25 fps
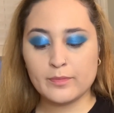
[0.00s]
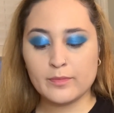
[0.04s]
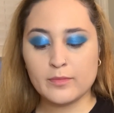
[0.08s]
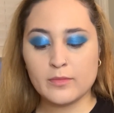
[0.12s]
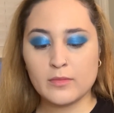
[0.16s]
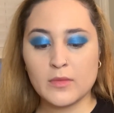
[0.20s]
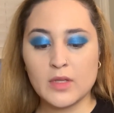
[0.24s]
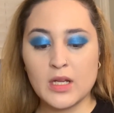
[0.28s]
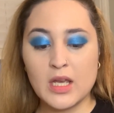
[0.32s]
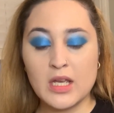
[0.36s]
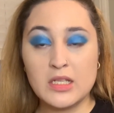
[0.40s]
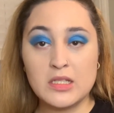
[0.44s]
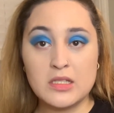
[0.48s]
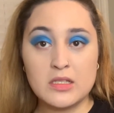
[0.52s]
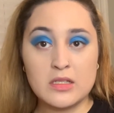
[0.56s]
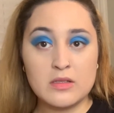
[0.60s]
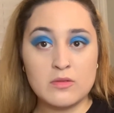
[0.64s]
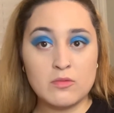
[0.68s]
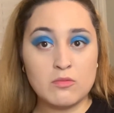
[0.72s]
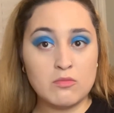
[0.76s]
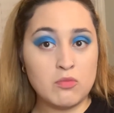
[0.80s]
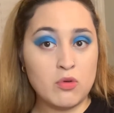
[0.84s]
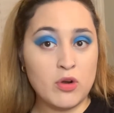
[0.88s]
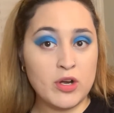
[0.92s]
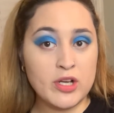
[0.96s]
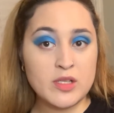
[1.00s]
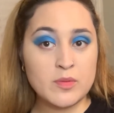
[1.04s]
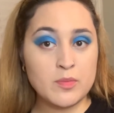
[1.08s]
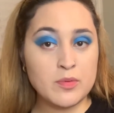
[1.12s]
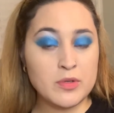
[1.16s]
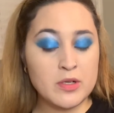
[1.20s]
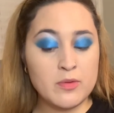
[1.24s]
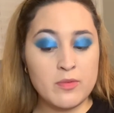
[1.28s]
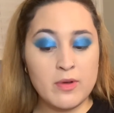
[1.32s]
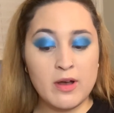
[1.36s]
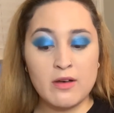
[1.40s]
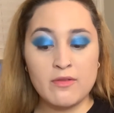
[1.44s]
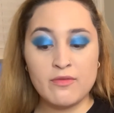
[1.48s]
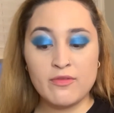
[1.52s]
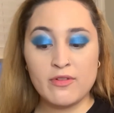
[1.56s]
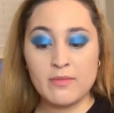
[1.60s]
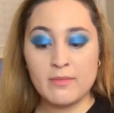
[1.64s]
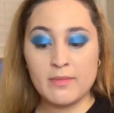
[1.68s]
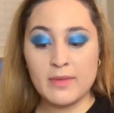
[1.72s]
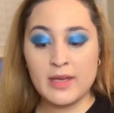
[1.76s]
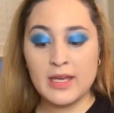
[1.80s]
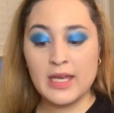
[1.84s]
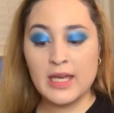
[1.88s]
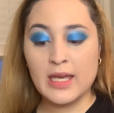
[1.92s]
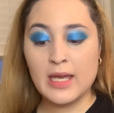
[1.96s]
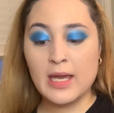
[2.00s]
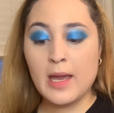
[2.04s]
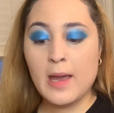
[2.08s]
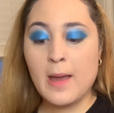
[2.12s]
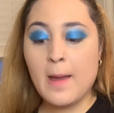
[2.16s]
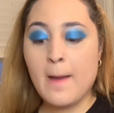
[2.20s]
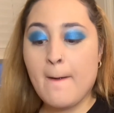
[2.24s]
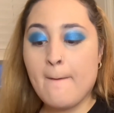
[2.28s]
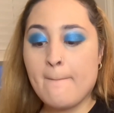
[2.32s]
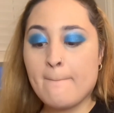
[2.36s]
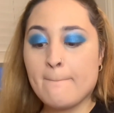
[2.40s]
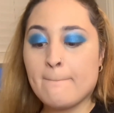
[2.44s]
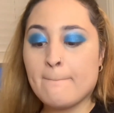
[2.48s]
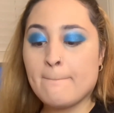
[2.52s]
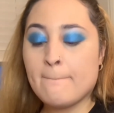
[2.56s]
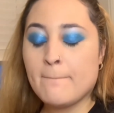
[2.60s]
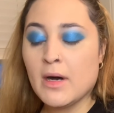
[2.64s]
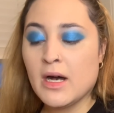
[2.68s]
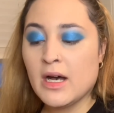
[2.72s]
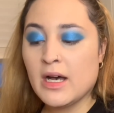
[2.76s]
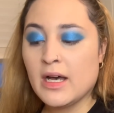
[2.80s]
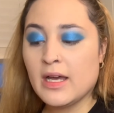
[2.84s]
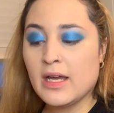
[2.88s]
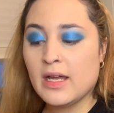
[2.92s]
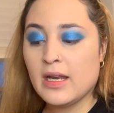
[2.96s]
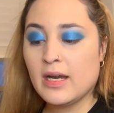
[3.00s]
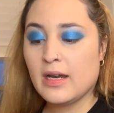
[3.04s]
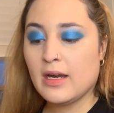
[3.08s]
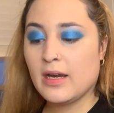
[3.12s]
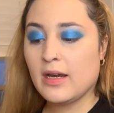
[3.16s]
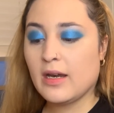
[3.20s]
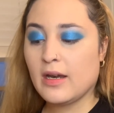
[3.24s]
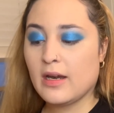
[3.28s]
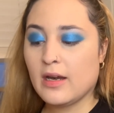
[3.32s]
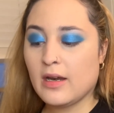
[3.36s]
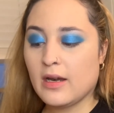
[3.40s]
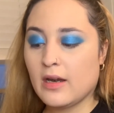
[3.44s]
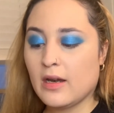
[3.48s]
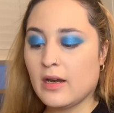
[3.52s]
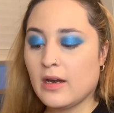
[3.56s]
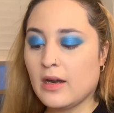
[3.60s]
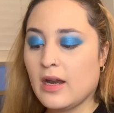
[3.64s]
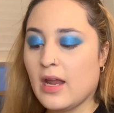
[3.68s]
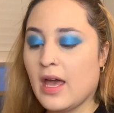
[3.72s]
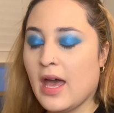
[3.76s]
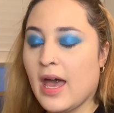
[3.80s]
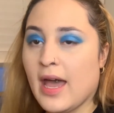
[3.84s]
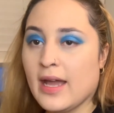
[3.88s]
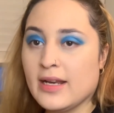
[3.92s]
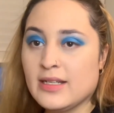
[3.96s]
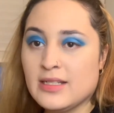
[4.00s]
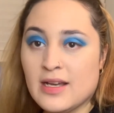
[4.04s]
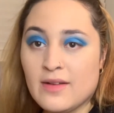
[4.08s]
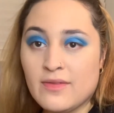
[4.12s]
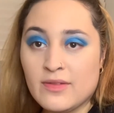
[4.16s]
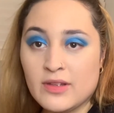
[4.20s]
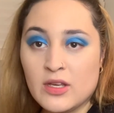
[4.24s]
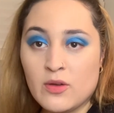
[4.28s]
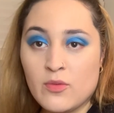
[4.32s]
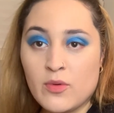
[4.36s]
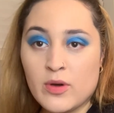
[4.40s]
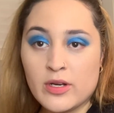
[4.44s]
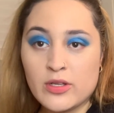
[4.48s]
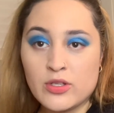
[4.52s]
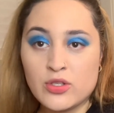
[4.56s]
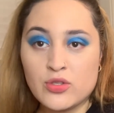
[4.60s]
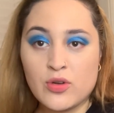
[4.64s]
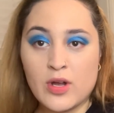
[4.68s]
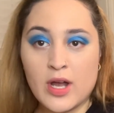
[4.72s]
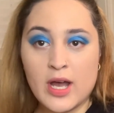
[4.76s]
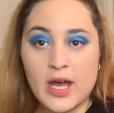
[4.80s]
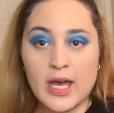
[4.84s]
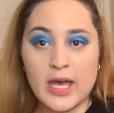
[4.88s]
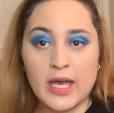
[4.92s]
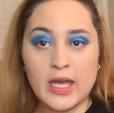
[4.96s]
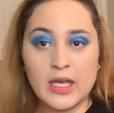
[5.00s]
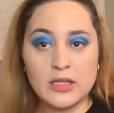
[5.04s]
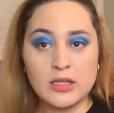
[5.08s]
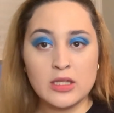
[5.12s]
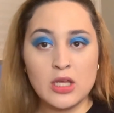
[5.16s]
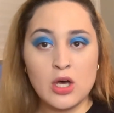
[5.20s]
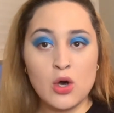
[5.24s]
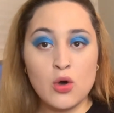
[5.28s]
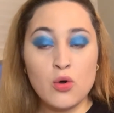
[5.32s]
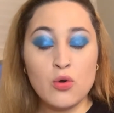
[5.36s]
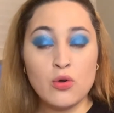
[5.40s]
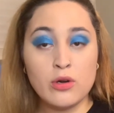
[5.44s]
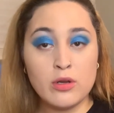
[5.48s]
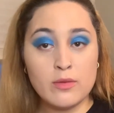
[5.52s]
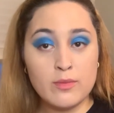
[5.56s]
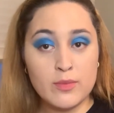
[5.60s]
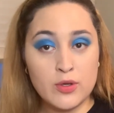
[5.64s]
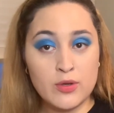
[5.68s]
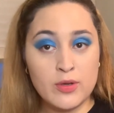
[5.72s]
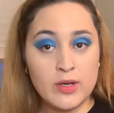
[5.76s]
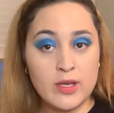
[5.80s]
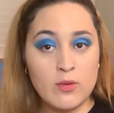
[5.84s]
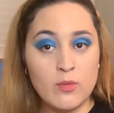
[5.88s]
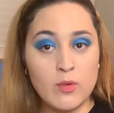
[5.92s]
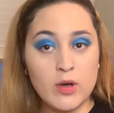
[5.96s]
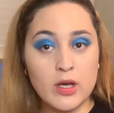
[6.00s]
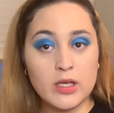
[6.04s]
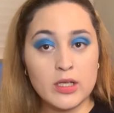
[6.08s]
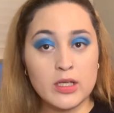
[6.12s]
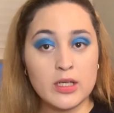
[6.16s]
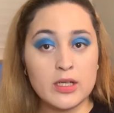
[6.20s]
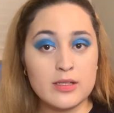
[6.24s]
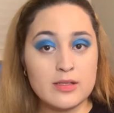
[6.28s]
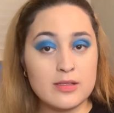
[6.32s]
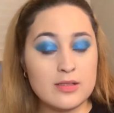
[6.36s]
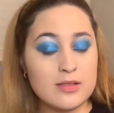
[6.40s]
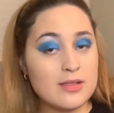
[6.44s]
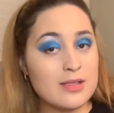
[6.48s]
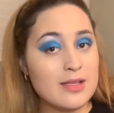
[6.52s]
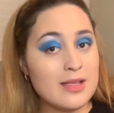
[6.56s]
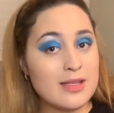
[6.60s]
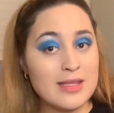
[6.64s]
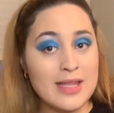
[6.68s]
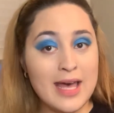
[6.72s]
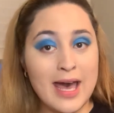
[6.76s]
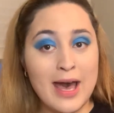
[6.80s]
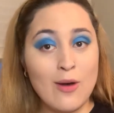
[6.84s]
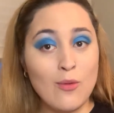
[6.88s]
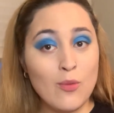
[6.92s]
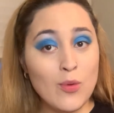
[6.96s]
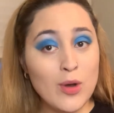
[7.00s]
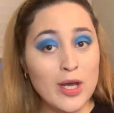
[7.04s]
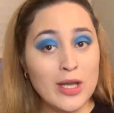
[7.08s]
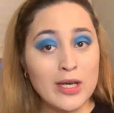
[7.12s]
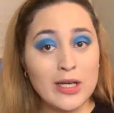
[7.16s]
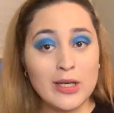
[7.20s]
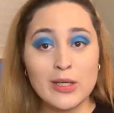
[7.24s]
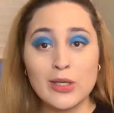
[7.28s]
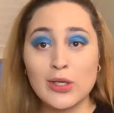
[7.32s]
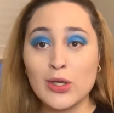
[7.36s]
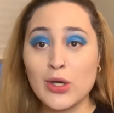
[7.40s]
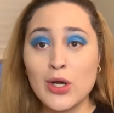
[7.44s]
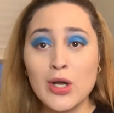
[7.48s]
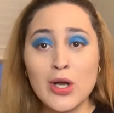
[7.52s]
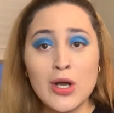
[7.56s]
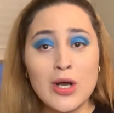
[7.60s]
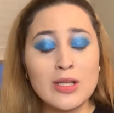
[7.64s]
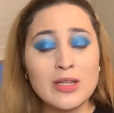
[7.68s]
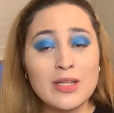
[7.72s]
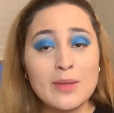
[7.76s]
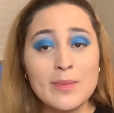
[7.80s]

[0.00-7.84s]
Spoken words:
It works pretty well for me, but I definitely want to try the Huda Beauty one, because that one, girl, let me